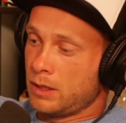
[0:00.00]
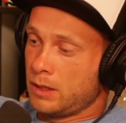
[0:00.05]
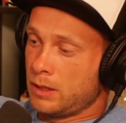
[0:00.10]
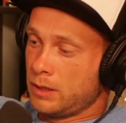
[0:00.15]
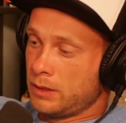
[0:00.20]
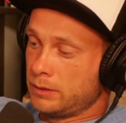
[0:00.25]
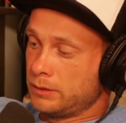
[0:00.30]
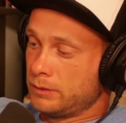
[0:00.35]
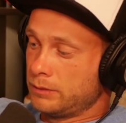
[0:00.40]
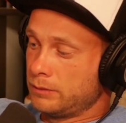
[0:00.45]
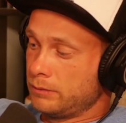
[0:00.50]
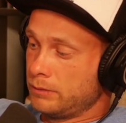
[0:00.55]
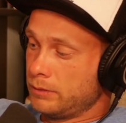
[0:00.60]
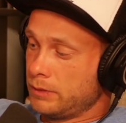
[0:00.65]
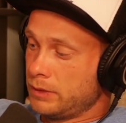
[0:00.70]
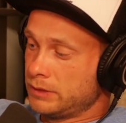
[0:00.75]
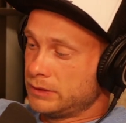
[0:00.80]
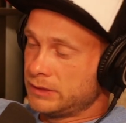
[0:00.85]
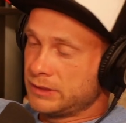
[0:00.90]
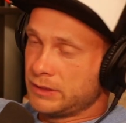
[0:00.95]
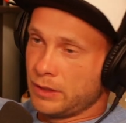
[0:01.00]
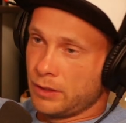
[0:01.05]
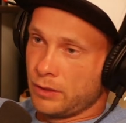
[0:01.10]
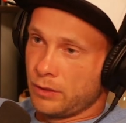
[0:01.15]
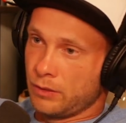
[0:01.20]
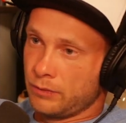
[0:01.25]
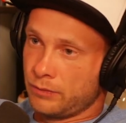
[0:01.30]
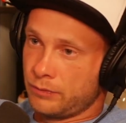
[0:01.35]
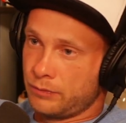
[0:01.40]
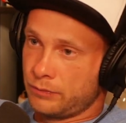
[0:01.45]
and
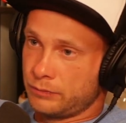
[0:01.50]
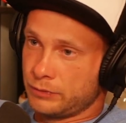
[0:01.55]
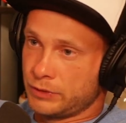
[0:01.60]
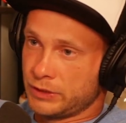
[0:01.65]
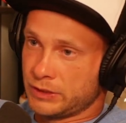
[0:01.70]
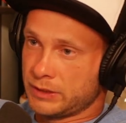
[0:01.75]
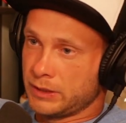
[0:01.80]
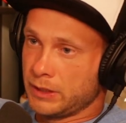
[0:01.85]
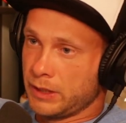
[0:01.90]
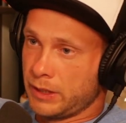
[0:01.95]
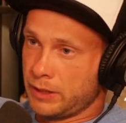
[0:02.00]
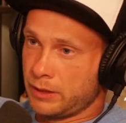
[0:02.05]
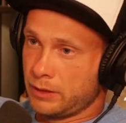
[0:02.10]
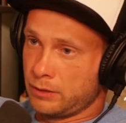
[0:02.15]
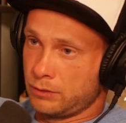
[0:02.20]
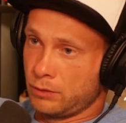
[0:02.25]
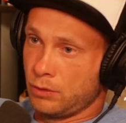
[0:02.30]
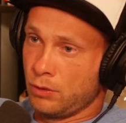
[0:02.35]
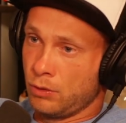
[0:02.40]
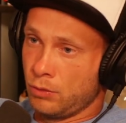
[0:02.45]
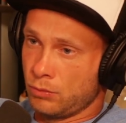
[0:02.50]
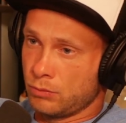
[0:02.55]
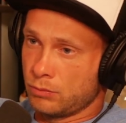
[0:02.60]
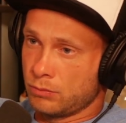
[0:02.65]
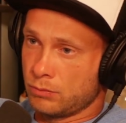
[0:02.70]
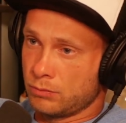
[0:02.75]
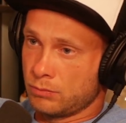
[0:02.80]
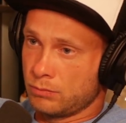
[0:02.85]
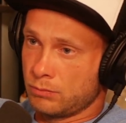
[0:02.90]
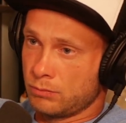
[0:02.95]
instead of just letting it
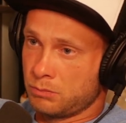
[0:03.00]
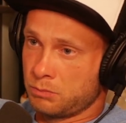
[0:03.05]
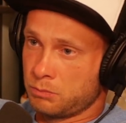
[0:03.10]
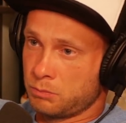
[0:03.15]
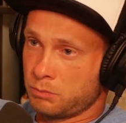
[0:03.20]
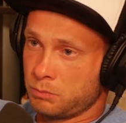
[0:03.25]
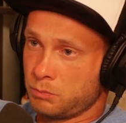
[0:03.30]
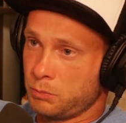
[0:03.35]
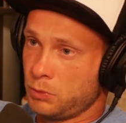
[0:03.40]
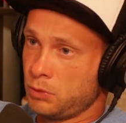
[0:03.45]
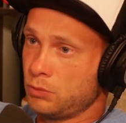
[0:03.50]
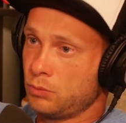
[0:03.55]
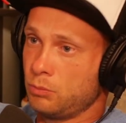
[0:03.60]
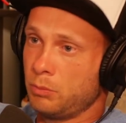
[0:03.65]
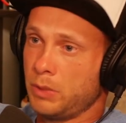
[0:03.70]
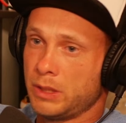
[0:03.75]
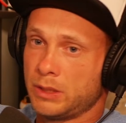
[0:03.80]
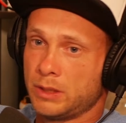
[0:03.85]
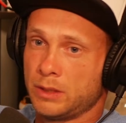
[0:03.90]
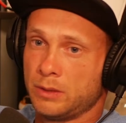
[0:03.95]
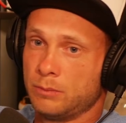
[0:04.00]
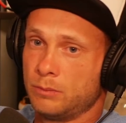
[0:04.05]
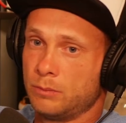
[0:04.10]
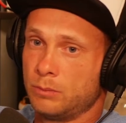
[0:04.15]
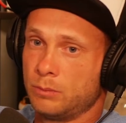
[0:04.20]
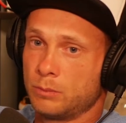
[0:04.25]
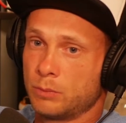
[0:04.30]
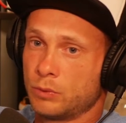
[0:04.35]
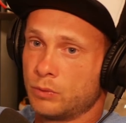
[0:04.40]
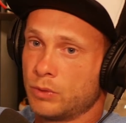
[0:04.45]
go, you make
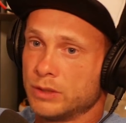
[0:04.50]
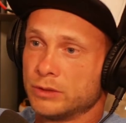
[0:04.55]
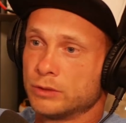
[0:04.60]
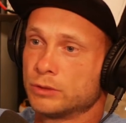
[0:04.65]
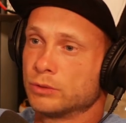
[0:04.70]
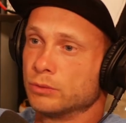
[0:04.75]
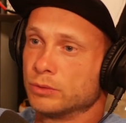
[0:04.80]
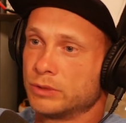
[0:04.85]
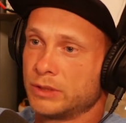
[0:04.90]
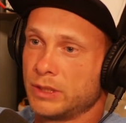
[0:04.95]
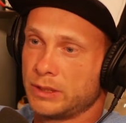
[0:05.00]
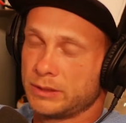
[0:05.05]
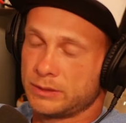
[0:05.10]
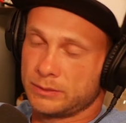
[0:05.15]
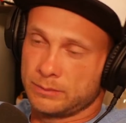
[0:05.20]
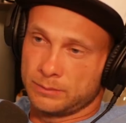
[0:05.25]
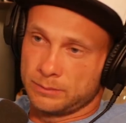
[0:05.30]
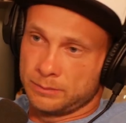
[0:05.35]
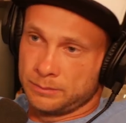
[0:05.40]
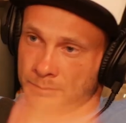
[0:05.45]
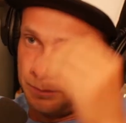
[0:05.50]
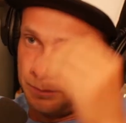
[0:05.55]
him run suicides?